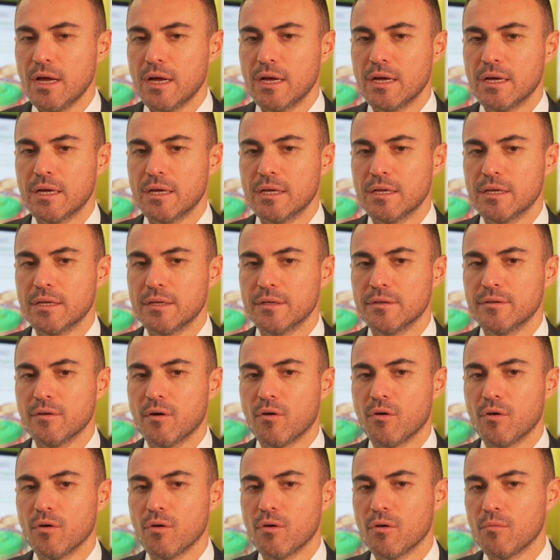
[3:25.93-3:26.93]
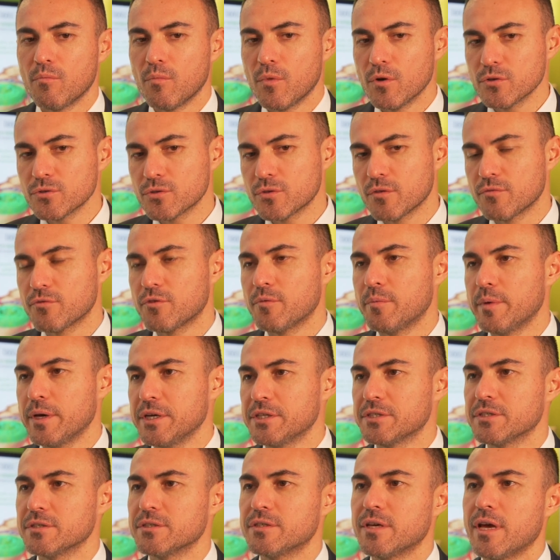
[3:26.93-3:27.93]
and most of the
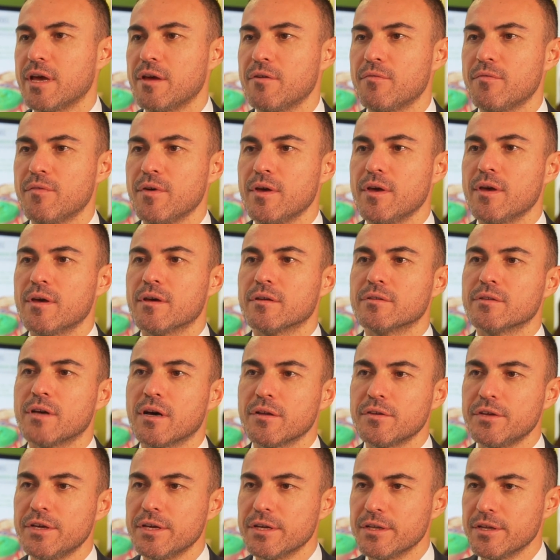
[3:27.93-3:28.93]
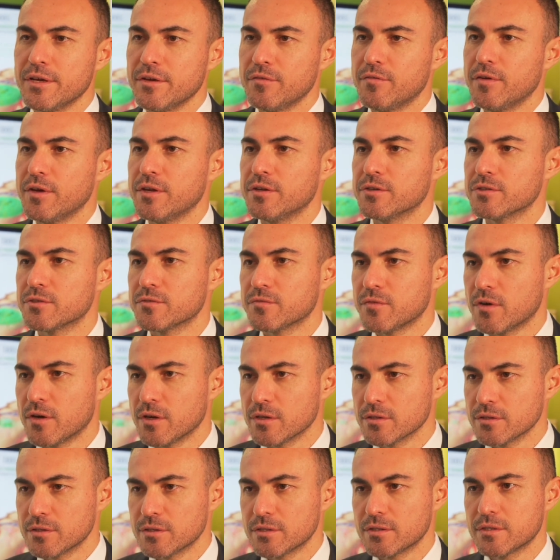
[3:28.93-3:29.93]
patients have non-healing venous
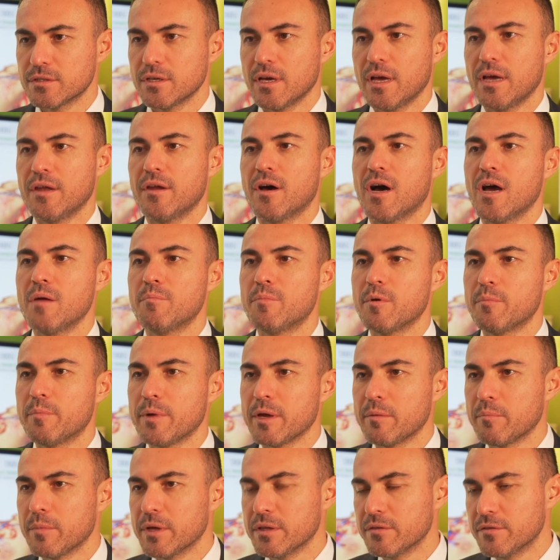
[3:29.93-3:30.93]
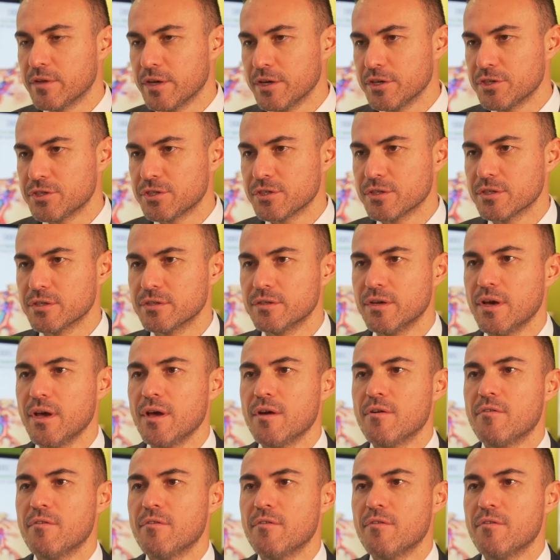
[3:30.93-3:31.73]
wounds and hyperpigmentation,